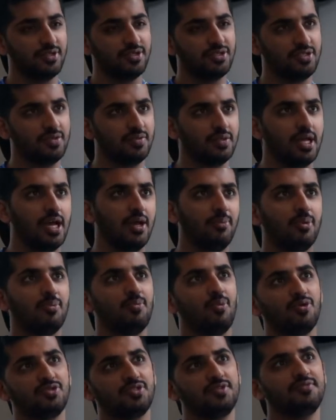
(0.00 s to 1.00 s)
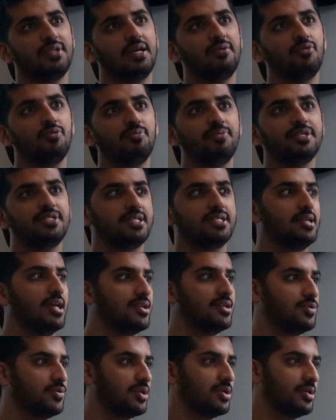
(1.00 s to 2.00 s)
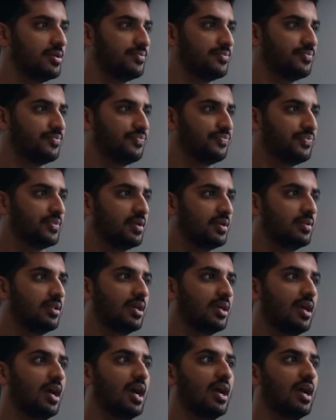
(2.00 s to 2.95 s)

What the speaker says: this, do that. But most of them would be sedentary. Like,